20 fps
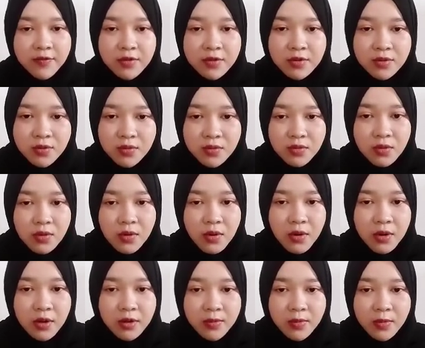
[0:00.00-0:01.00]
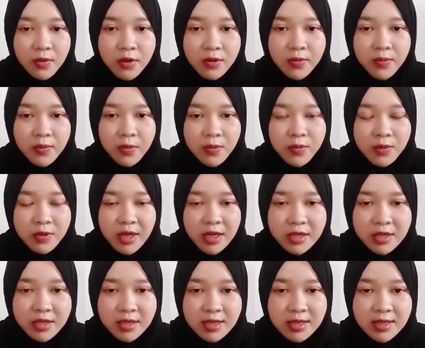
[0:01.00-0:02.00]
2 or more
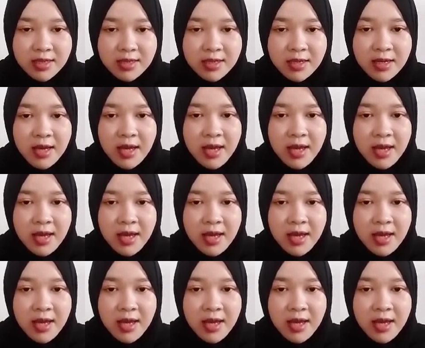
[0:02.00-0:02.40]
populations